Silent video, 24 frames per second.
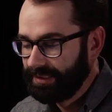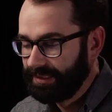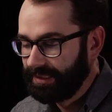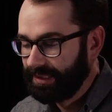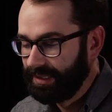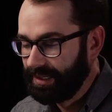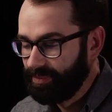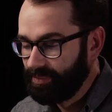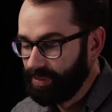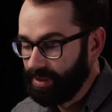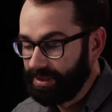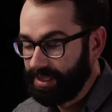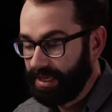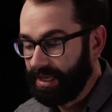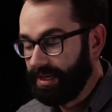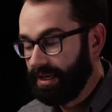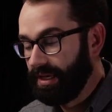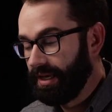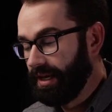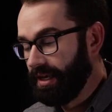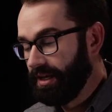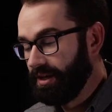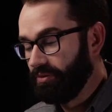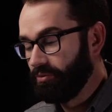But then
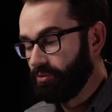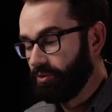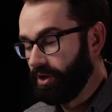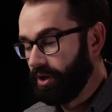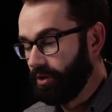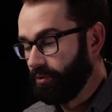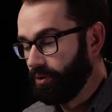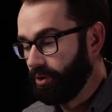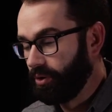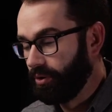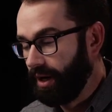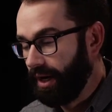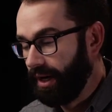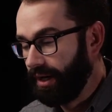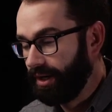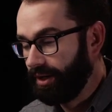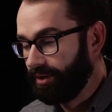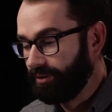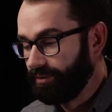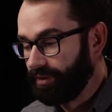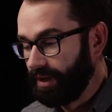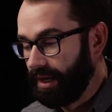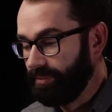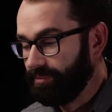again, what do I
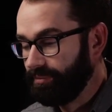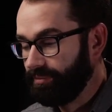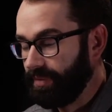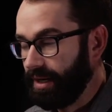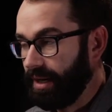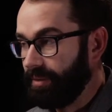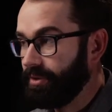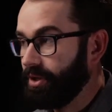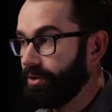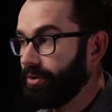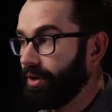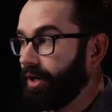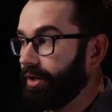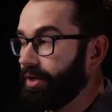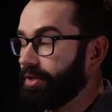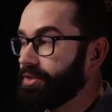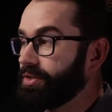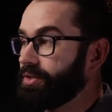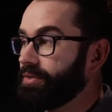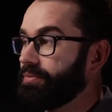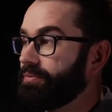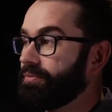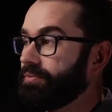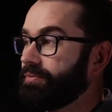know? I'm no artist.